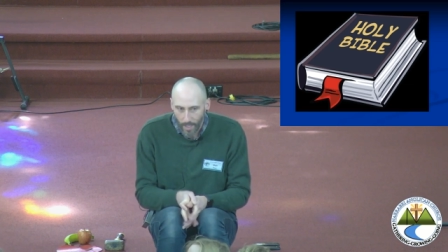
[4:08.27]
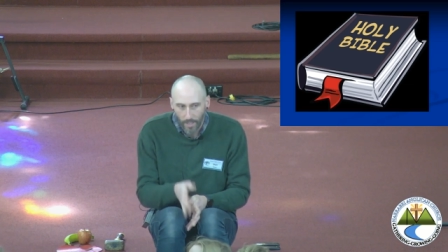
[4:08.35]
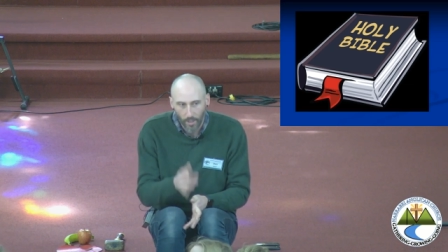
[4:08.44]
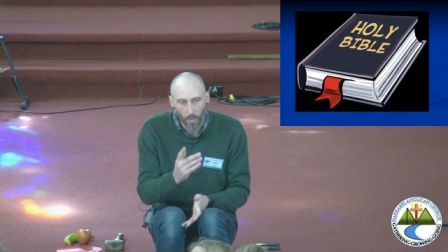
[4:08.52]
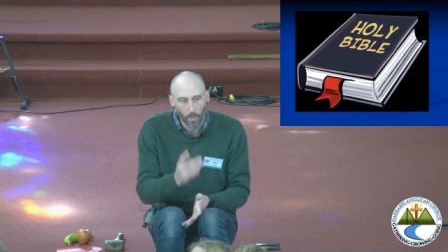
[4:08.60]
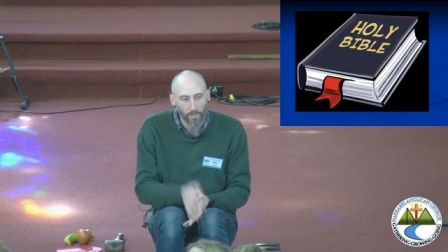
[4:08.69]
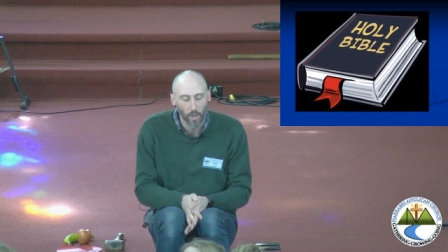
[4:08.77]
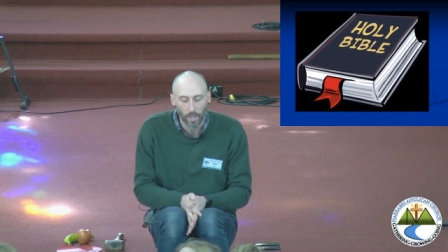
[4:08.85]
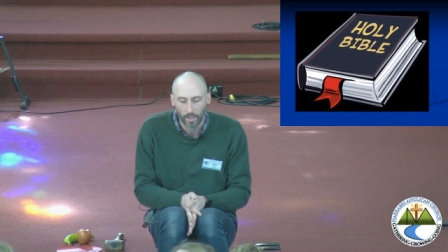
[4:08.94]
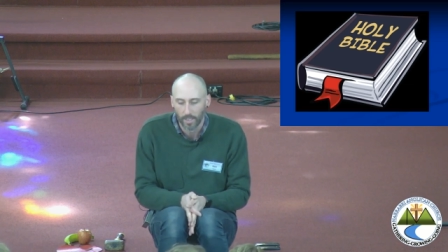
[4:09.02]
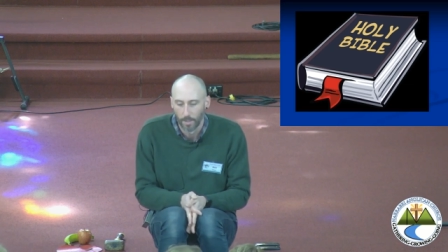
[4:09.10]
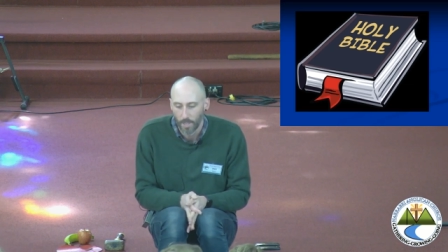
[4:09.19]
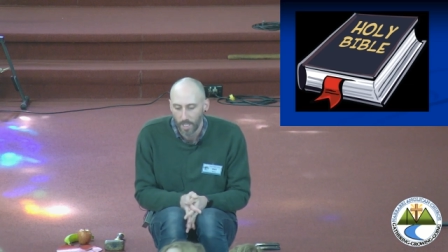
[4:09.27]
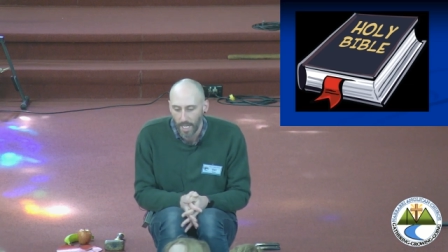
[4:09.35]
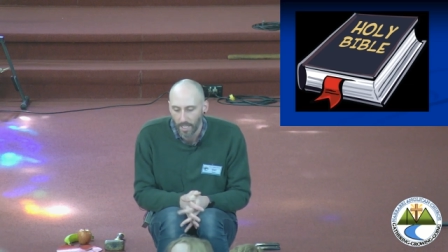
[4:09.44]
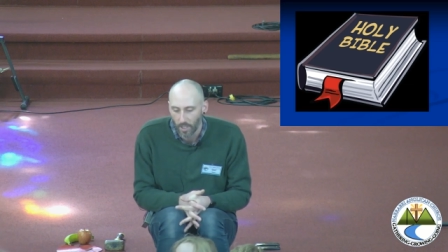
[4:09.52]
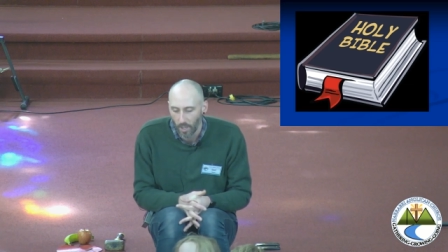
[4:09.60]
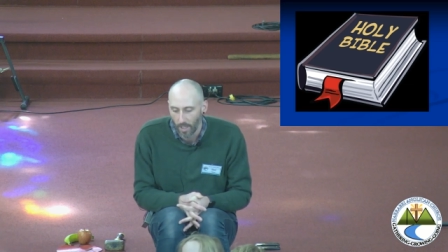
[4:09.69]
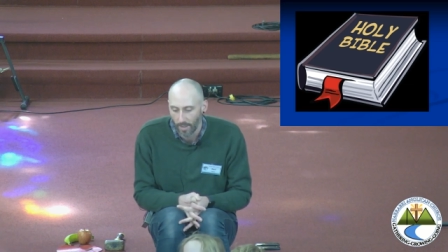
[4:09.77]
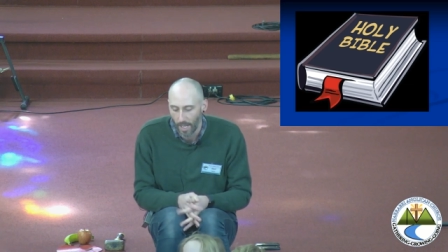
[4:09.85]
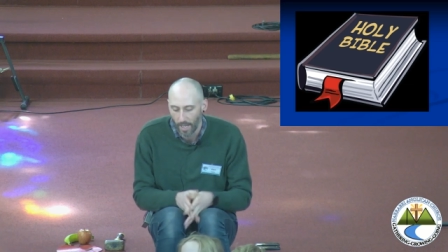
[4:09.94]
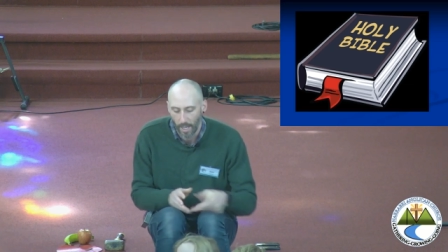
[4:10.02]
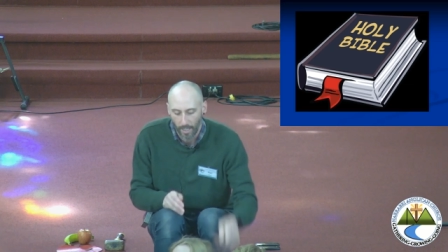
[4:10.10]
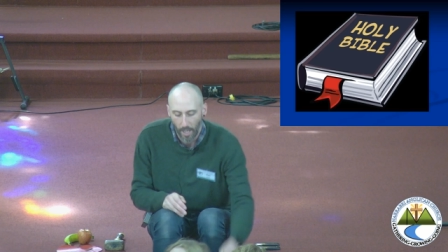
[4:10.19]
And so we've got some sheets
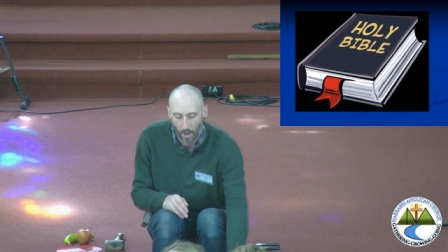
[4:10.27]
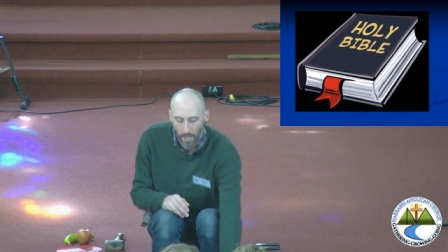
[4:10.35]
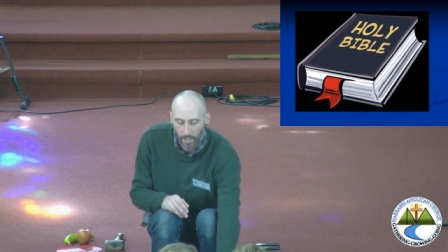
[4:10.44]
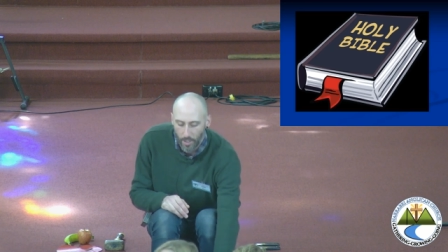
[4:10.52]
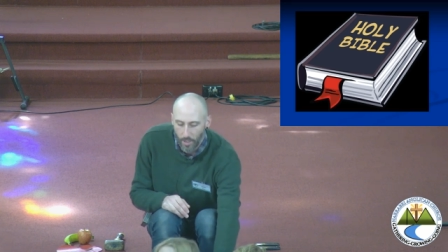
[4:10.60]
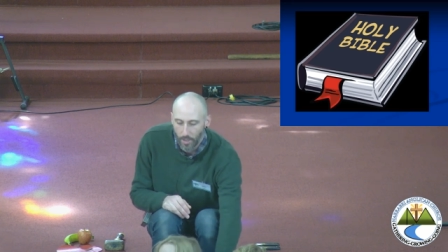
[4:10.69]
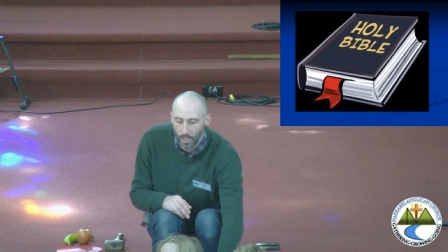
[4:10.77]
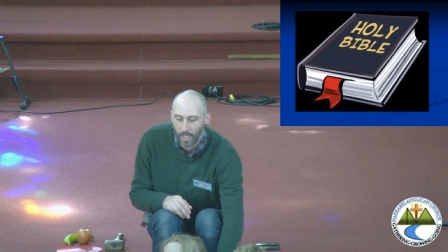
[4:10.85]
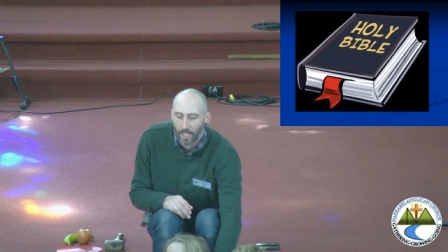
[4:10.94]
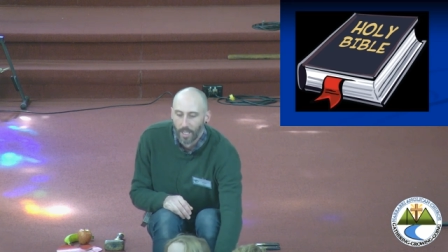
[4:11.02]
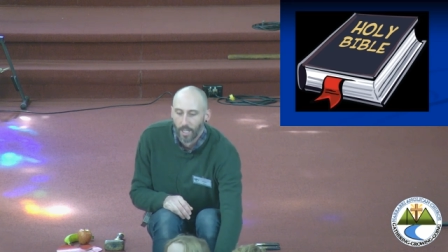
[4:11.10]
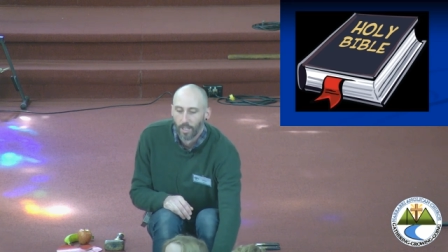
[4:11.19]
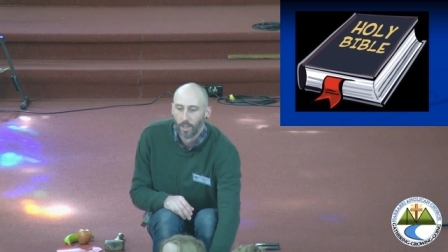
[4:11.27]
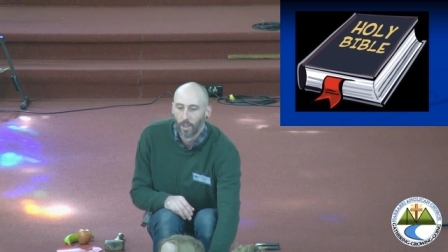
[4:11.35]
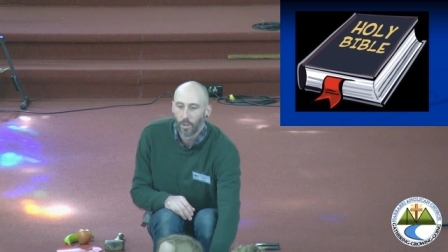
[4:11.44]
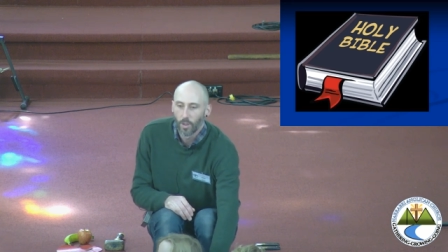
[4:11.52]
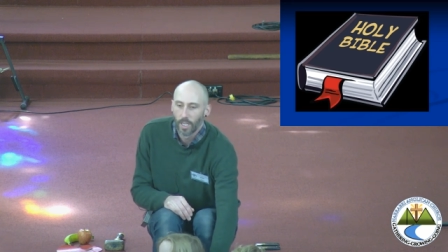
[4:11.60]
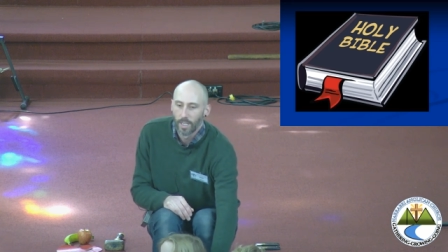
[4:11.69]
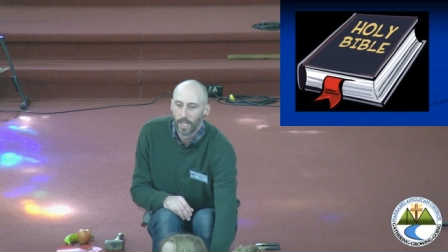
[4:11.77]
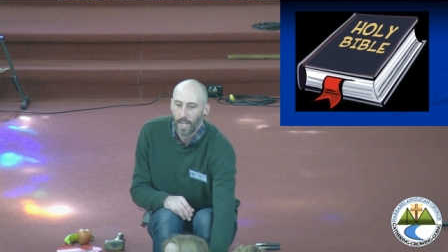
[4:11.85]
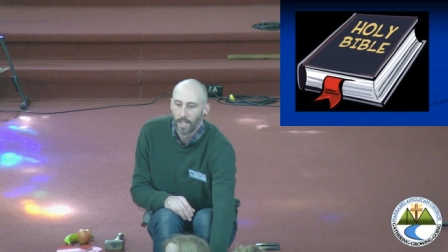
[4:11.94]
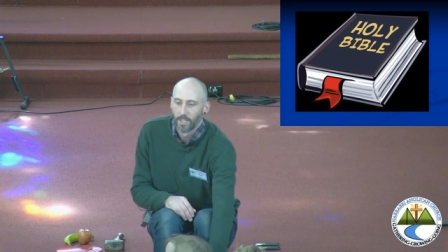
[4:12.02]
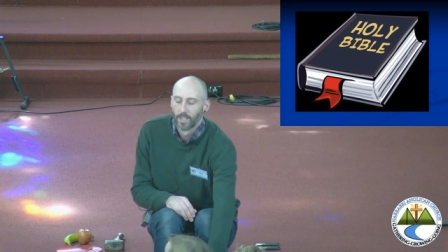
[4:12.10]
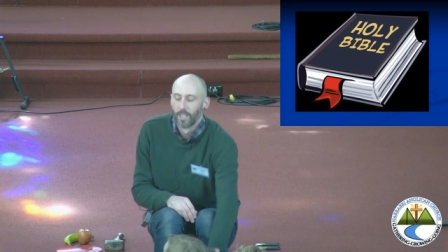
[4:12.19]
that are going to look at that.